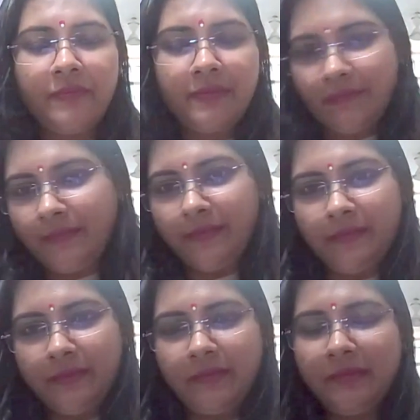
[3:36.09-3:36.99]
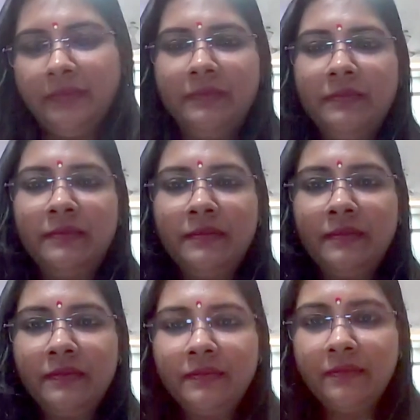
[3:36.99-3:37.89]

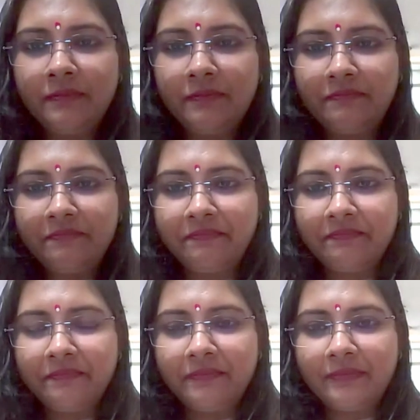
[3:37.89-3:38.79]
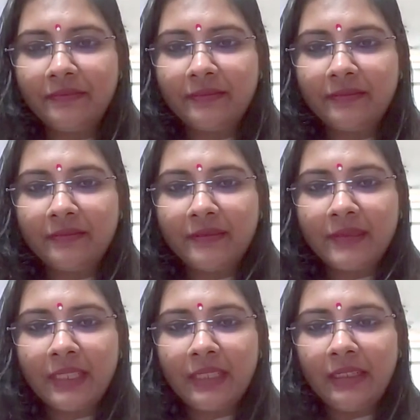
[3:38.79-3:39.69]

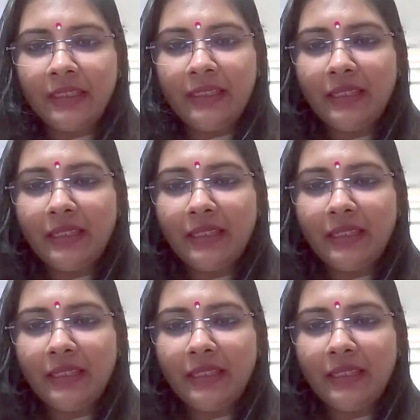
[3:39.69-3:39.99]
[no speech]